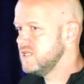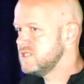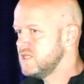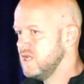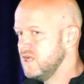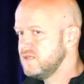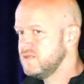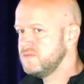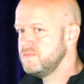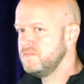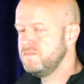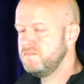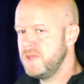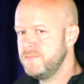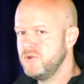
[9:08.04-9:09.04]
is that
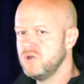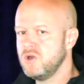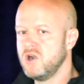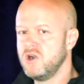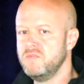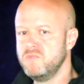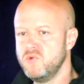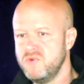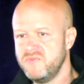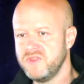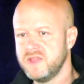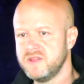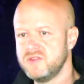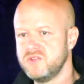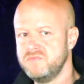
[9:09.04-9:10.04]
people are
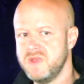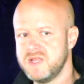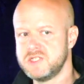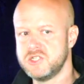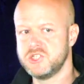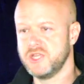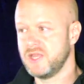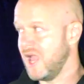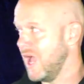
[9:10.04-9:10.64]
moving to messaging